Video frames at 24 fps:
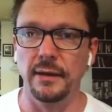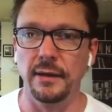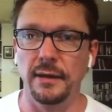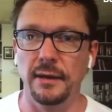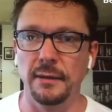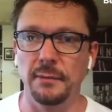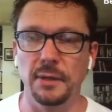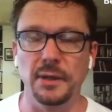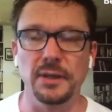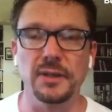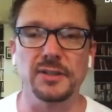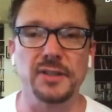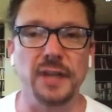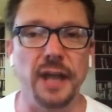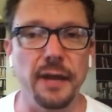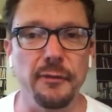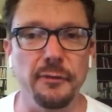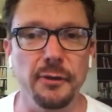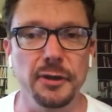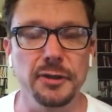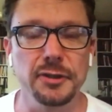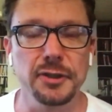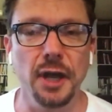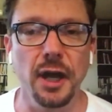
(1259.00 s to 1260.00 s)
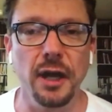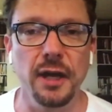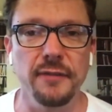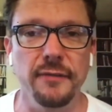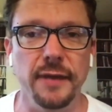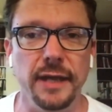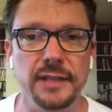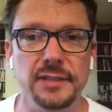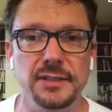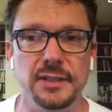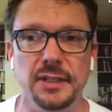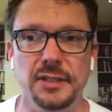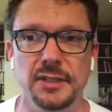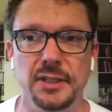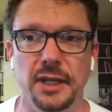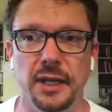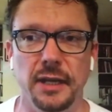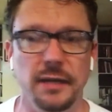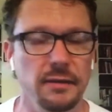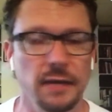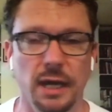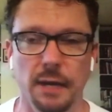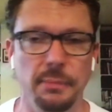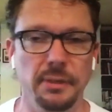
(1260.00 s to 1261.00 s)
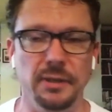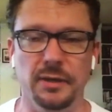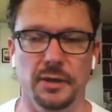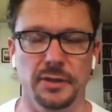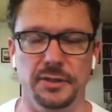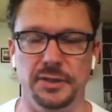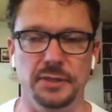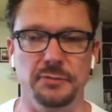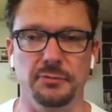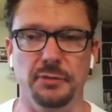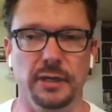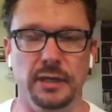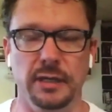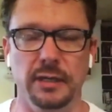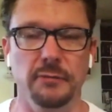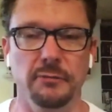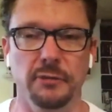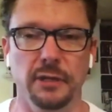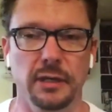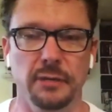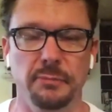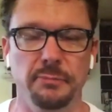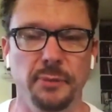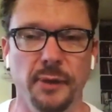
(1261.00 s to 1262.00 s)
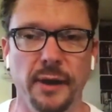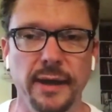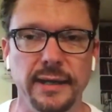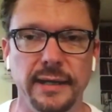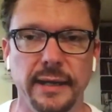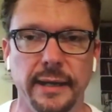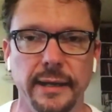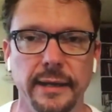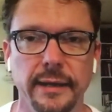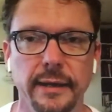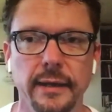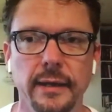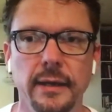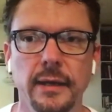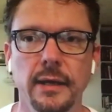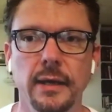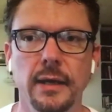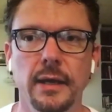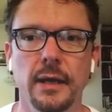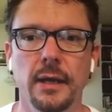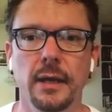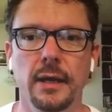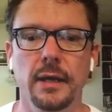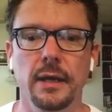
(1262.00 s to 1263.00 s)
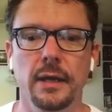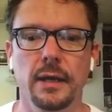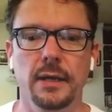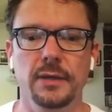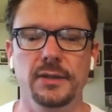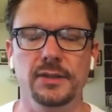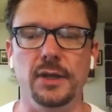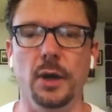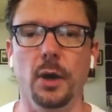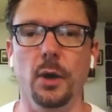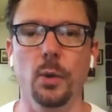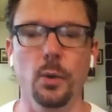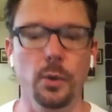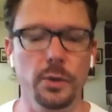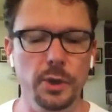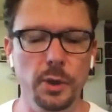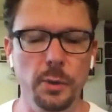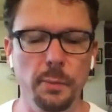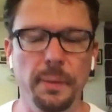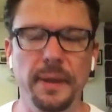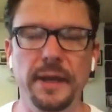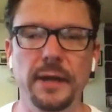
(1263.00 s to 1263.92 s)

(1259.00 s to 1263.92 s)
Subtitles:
because I gave her a shot of HCG, not because she's really, really pregnant. So when you pee